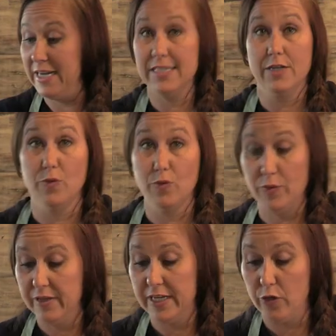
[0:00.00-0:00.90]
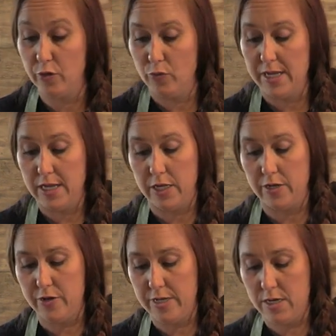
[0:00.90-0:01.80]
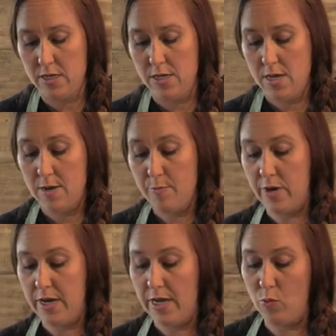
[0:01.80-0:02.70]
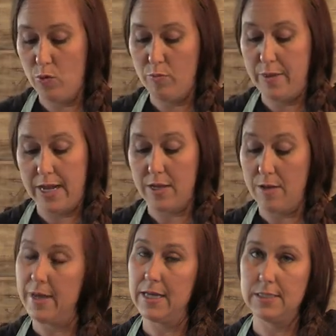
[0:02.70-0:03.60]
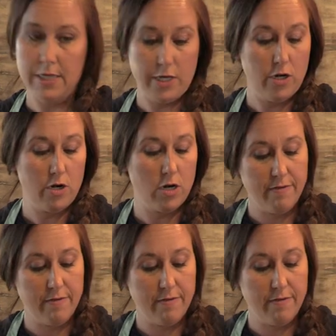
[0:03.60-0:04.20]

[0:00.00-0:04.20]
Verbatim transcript: makes it really gooey and good, but it will make a mess in your